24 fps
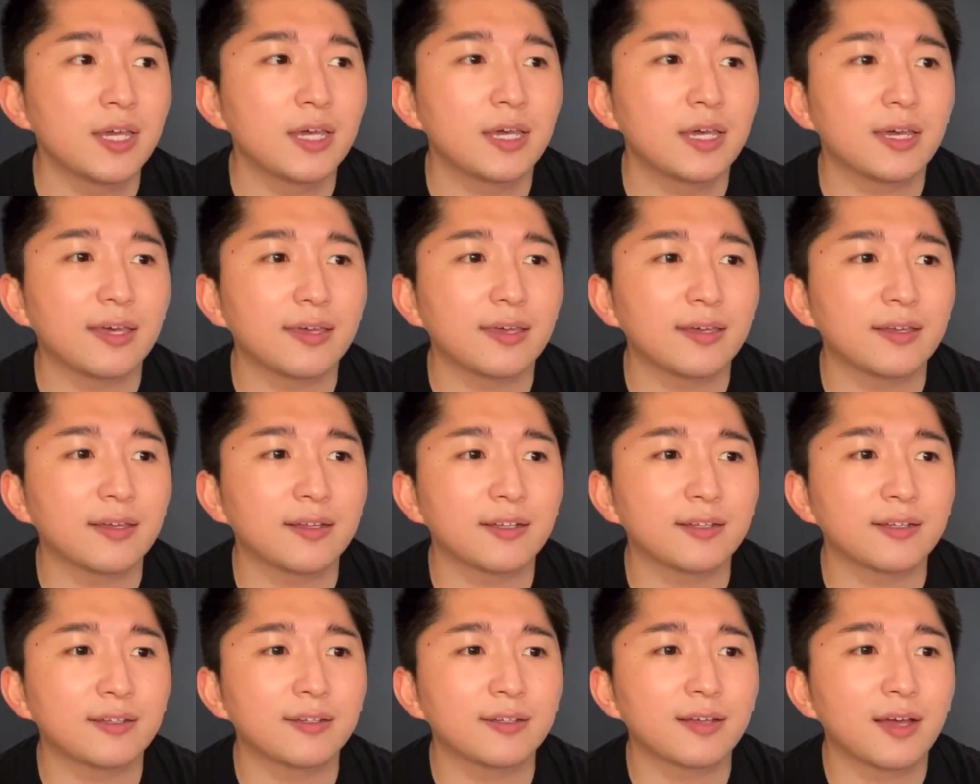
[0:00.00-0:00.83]

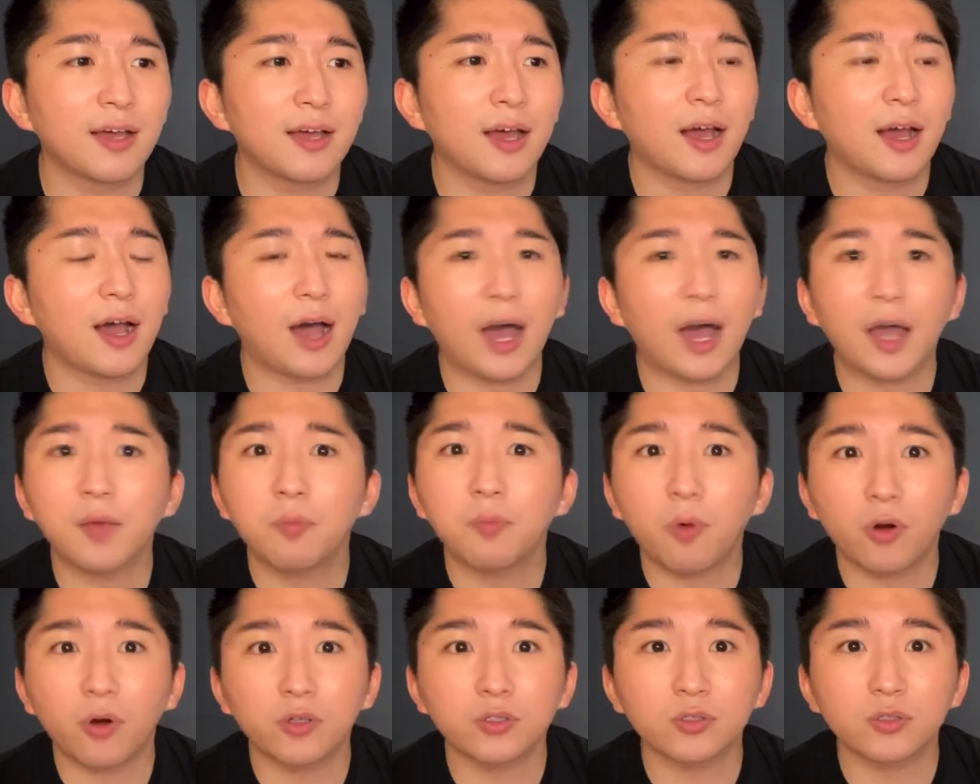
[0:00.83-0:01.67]
and I
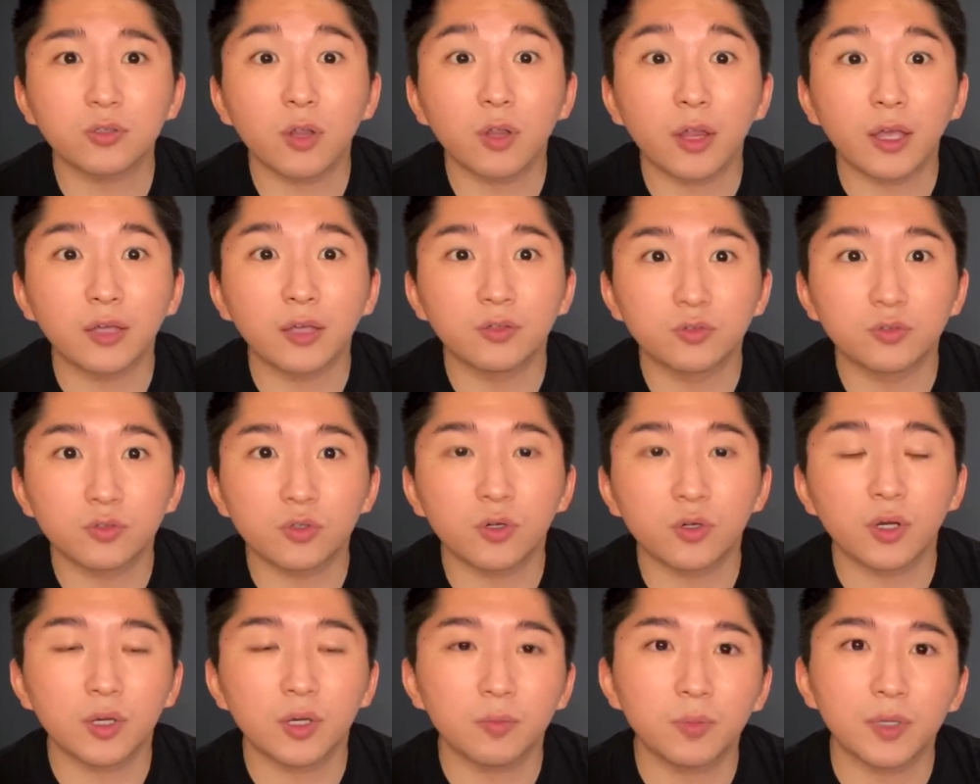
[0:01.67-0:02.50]
personally
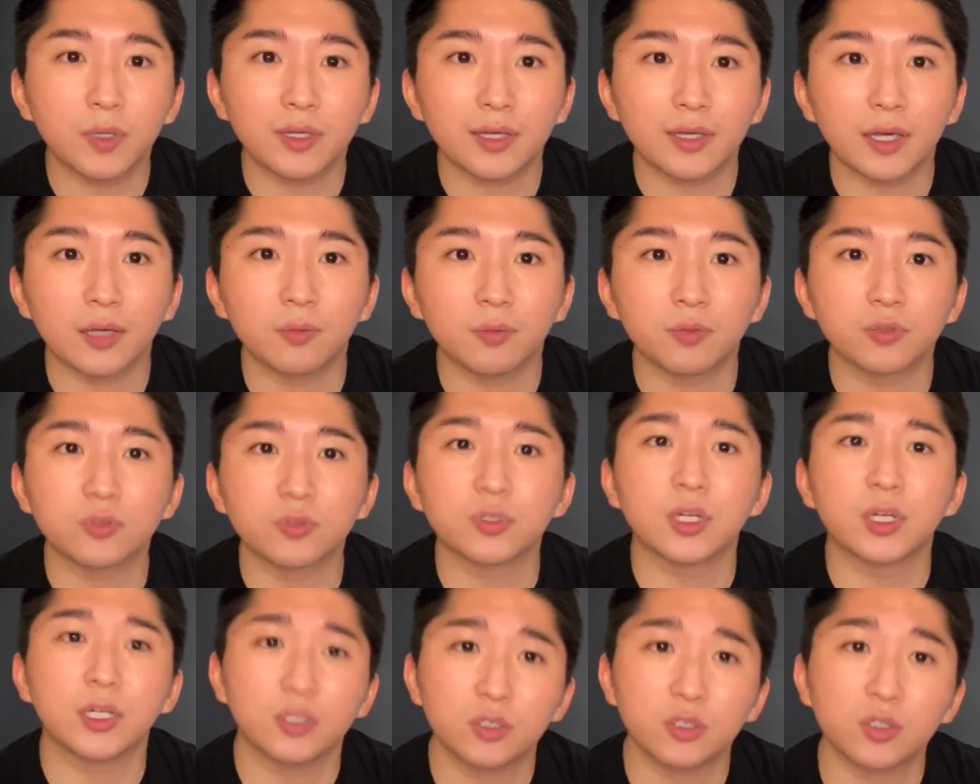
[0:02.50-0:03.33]
enjoy being able to
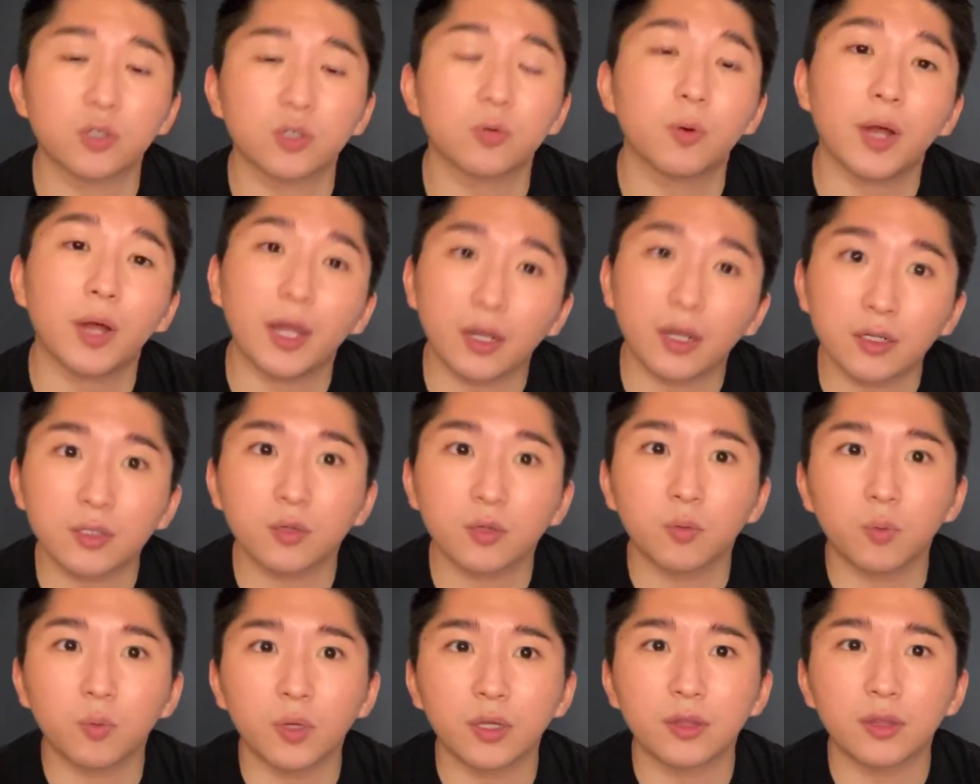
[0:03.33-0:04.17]
interact
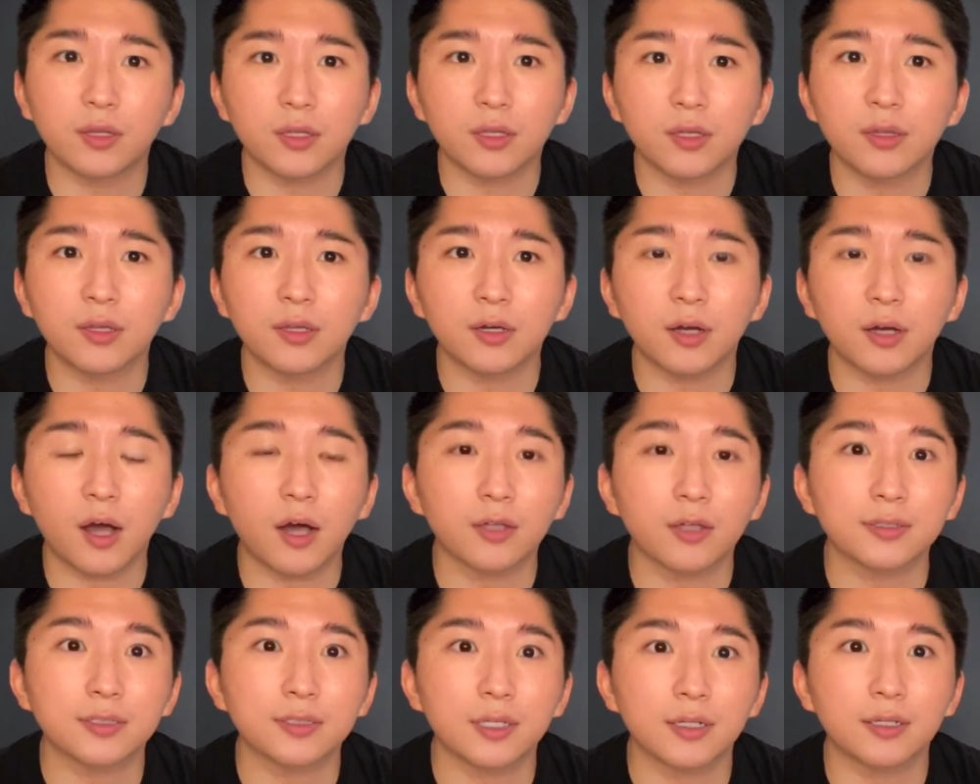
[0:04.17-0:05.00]
with the
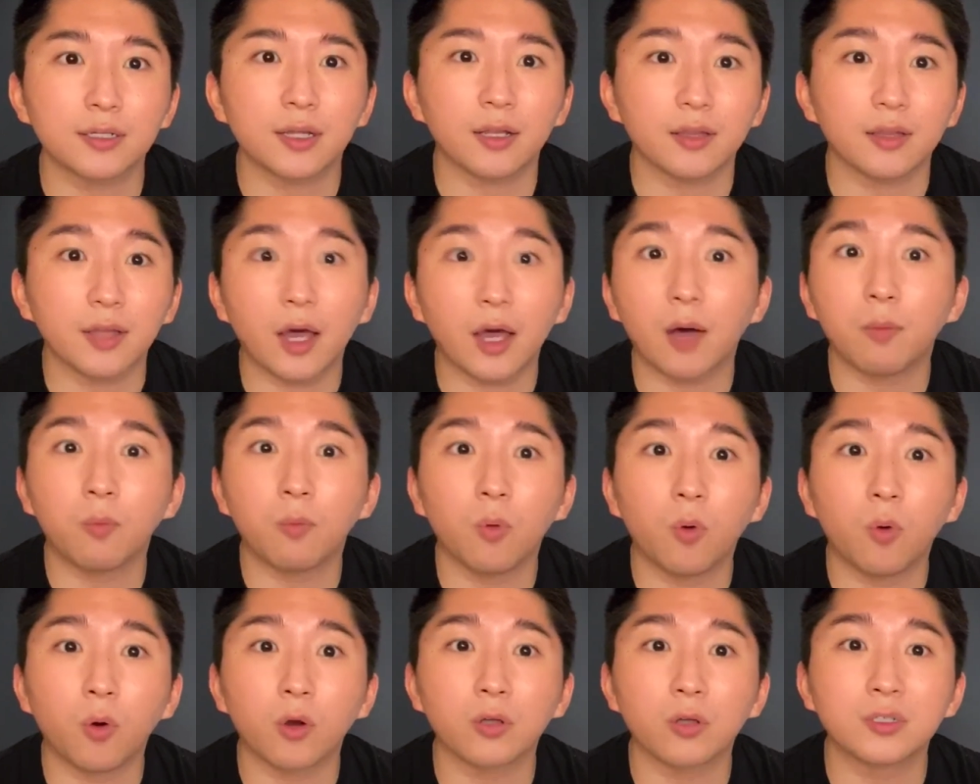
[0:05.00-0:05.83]
content a lot
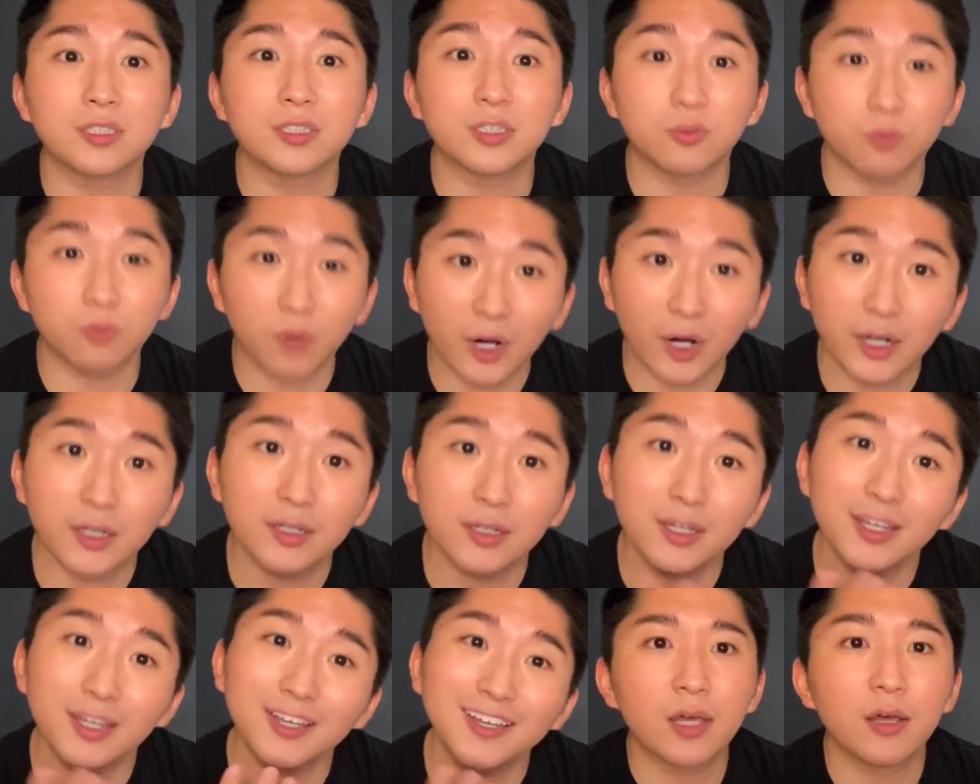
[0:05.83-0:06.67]
more
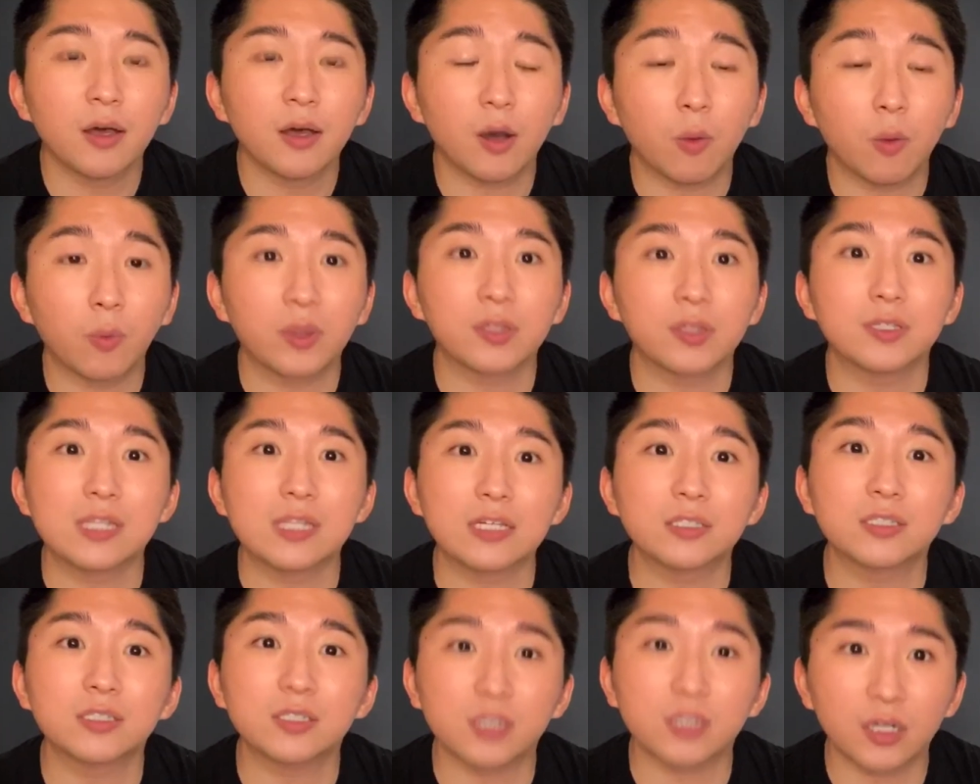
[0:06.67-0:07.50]
directly with
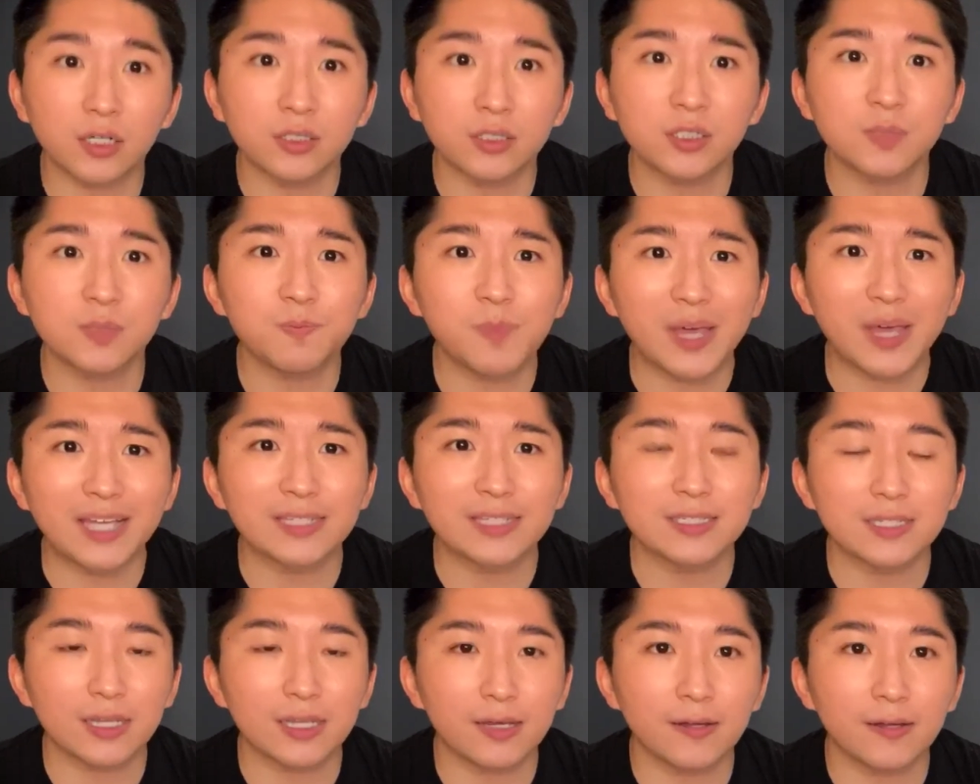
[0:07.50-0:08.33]
this
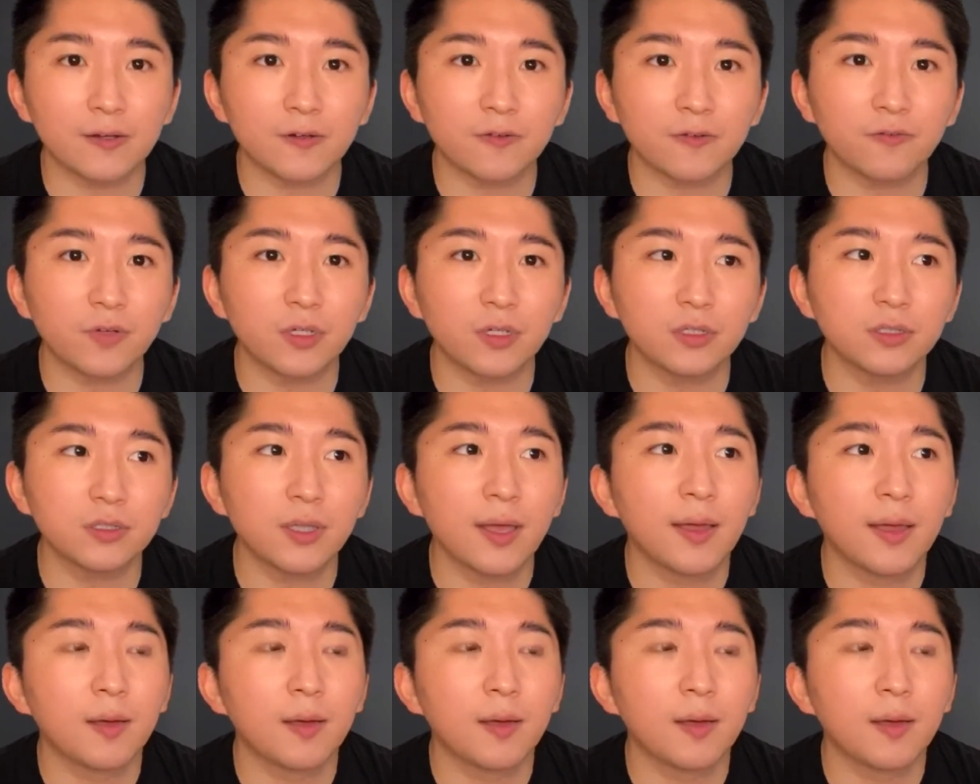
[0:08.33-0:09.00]
touch-based interface,